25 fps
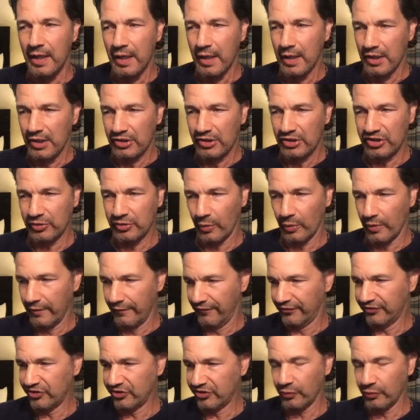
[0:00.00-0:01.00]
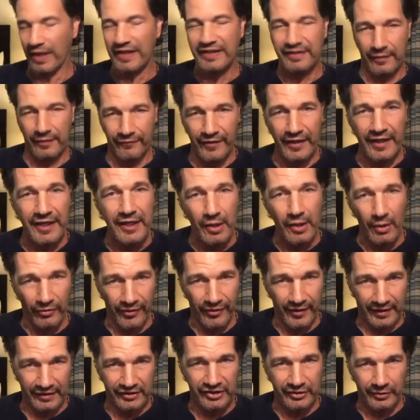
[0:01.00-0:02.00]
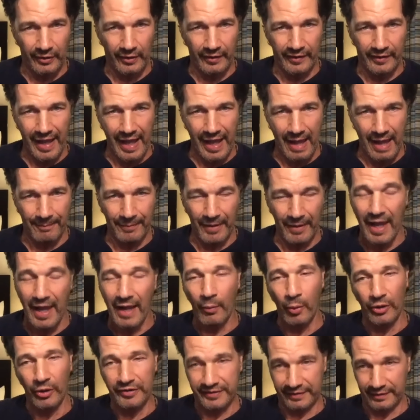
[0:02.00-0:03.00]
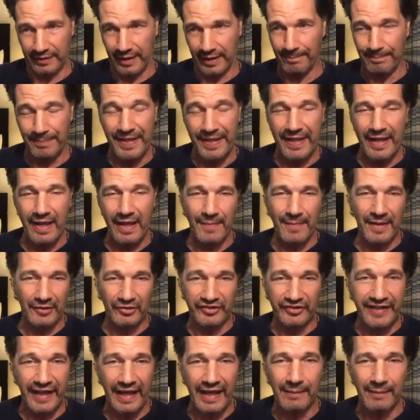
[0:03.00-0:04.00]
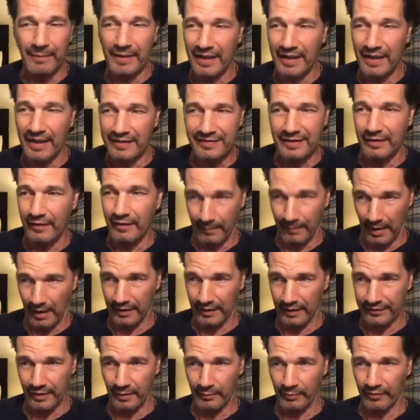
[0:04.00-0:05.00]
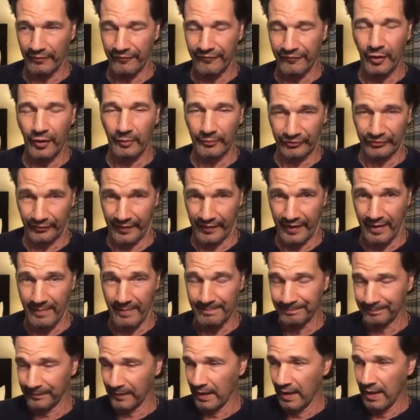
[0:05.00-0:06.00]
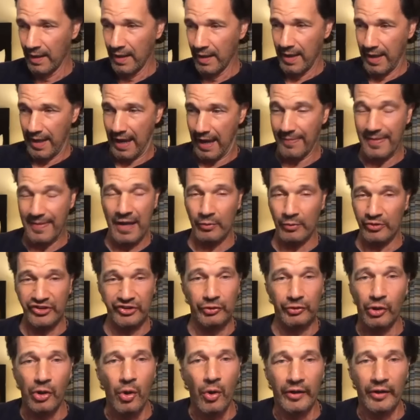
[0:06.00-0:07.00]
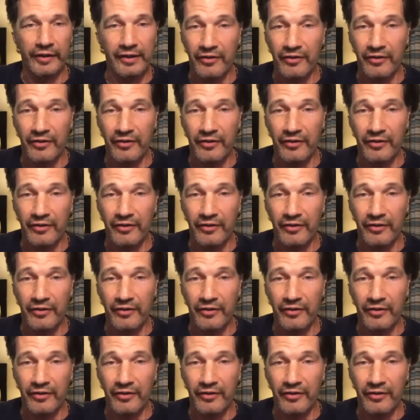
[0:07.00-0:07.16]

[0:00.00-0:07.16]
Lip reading: sort of straight to video thing starting to happen. I worked at PM Entertainment. I did a number of films for them, and they were still going into